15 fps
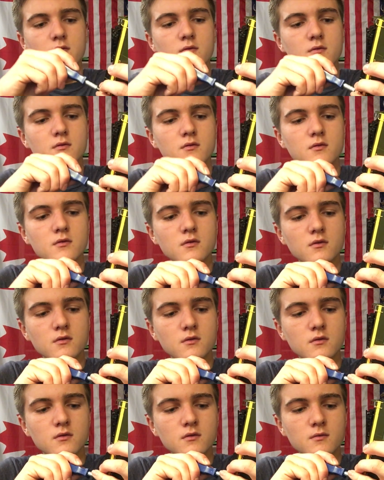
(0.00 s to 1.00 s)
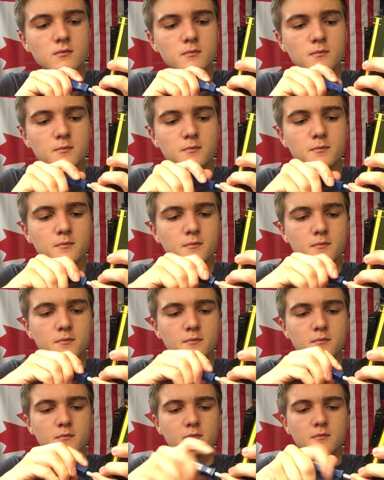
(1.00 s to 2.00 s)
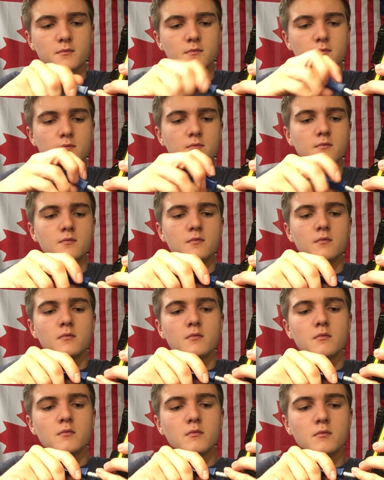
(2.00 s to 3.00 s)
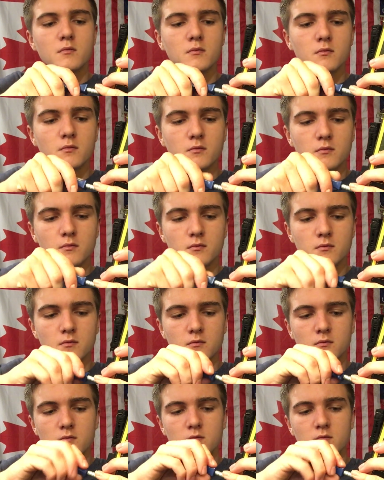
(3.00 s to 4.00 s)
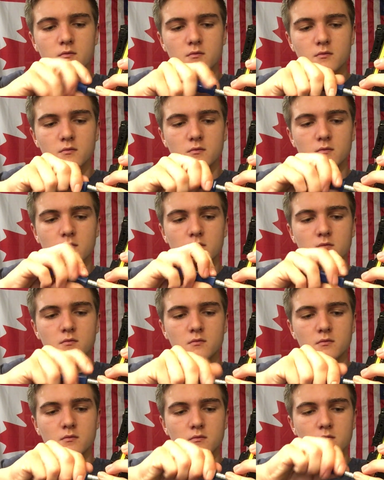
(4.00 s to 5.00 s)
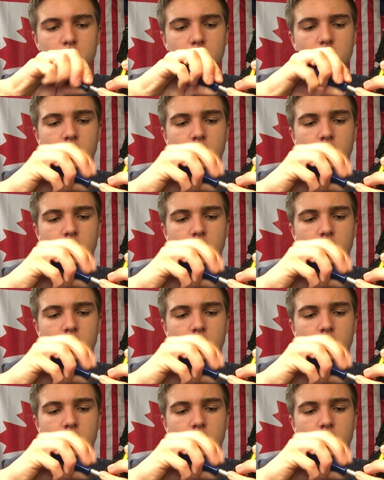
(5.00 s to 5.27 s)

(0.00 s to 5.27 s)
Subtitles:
Nothing is said.